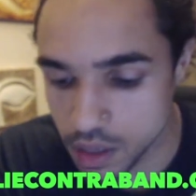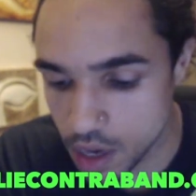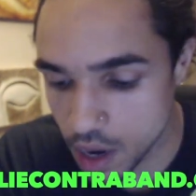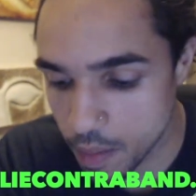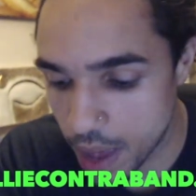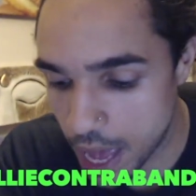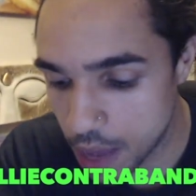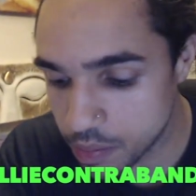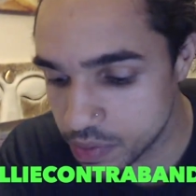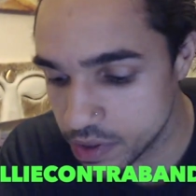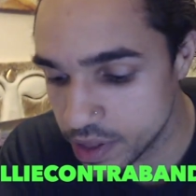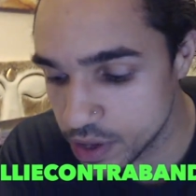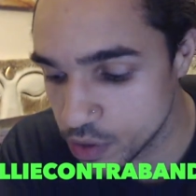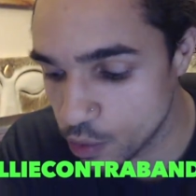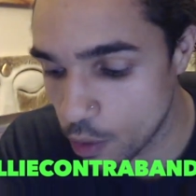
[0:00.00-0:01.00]
And I'm happy
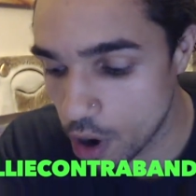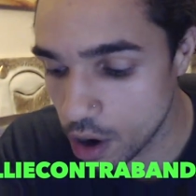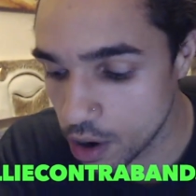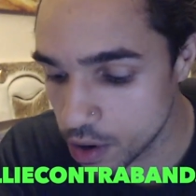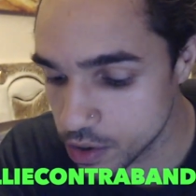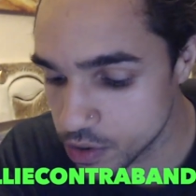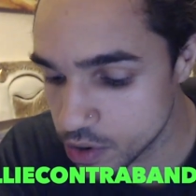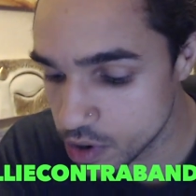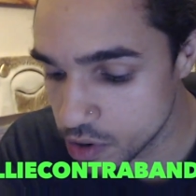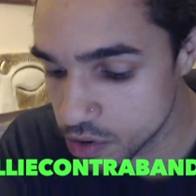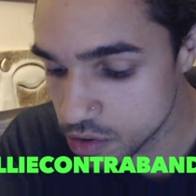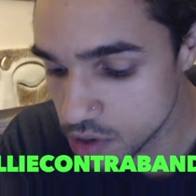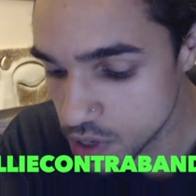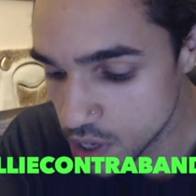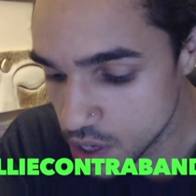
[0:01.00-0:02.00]
that you are, you
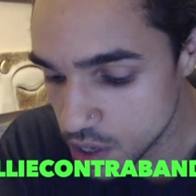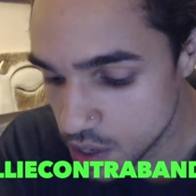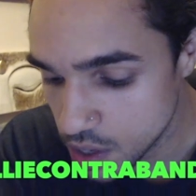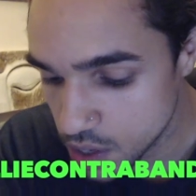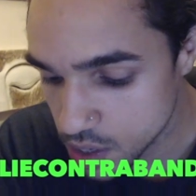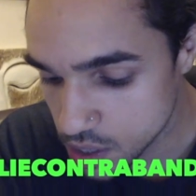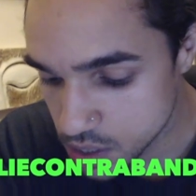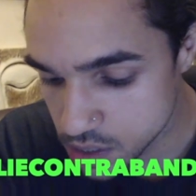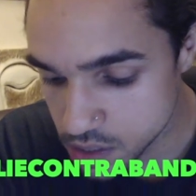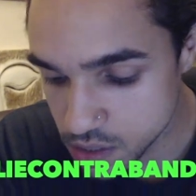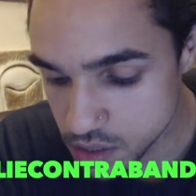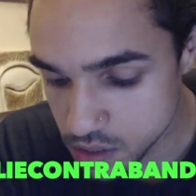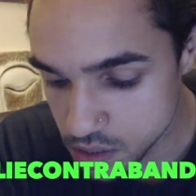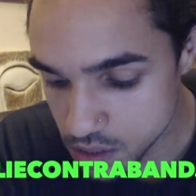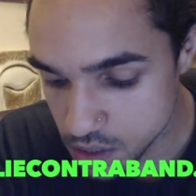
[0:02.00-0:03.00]
know,
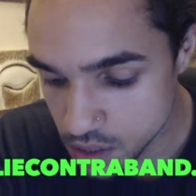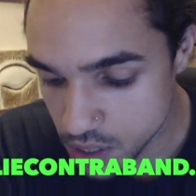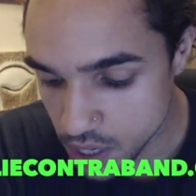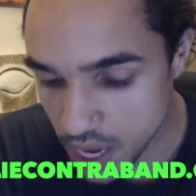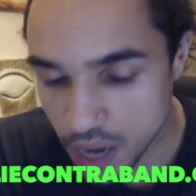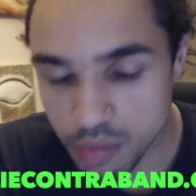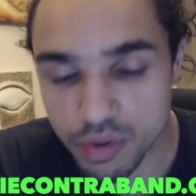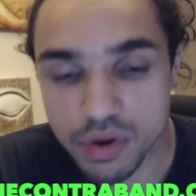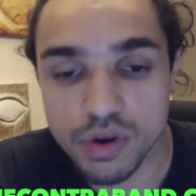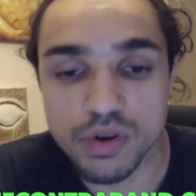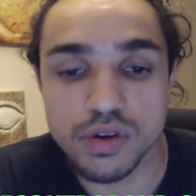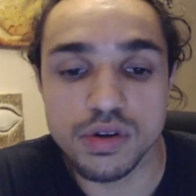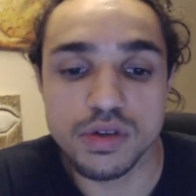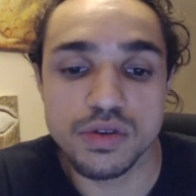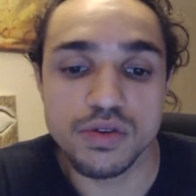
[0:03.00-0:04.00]
because
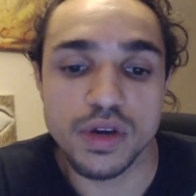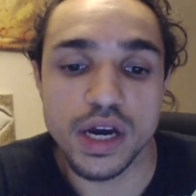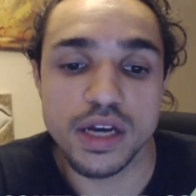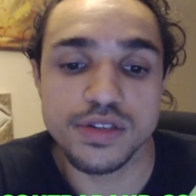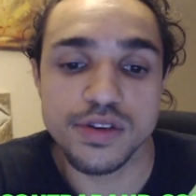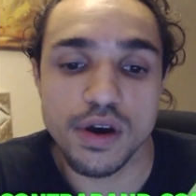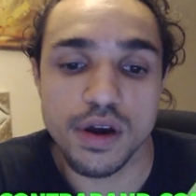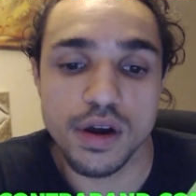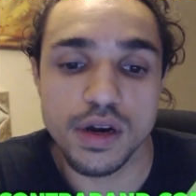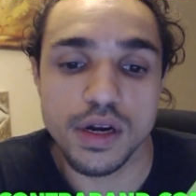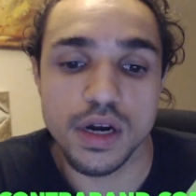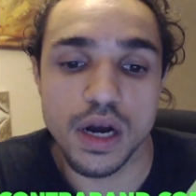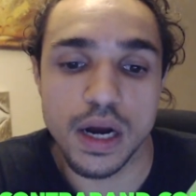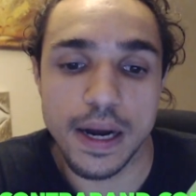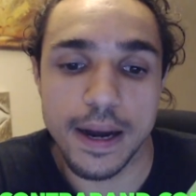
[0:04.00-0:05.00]
Capricorn, you guys
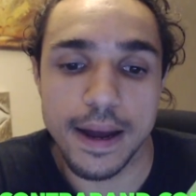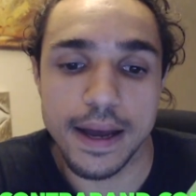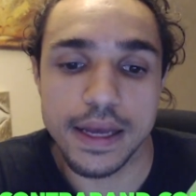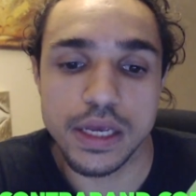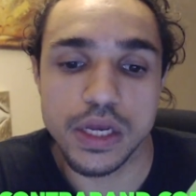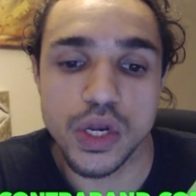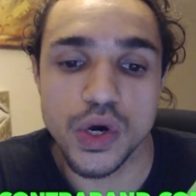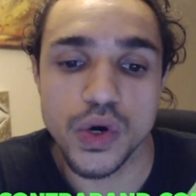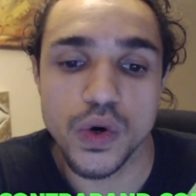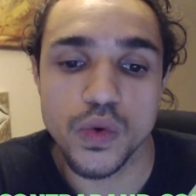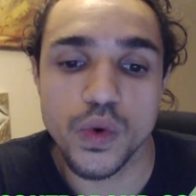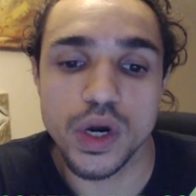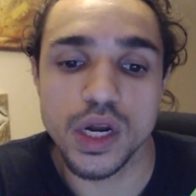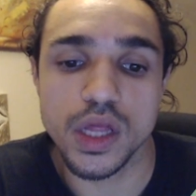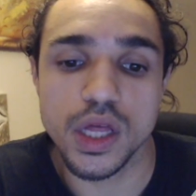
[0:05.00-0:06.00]
are, you know,
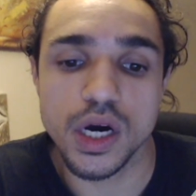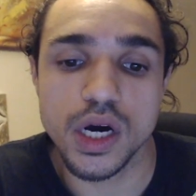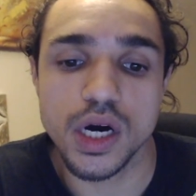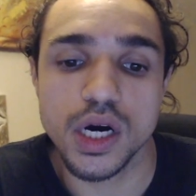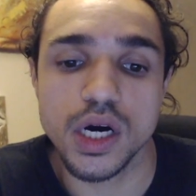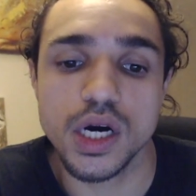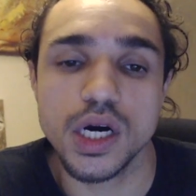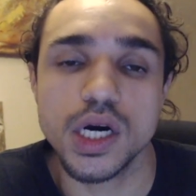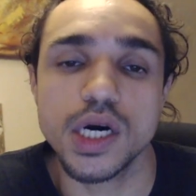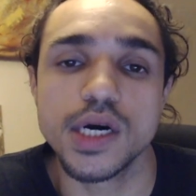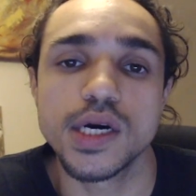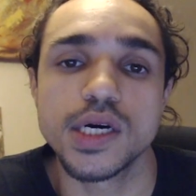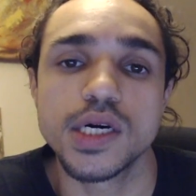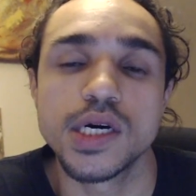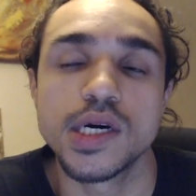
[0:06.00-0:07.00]
one of
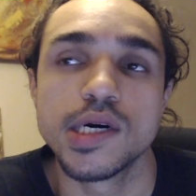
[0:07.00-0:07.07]
the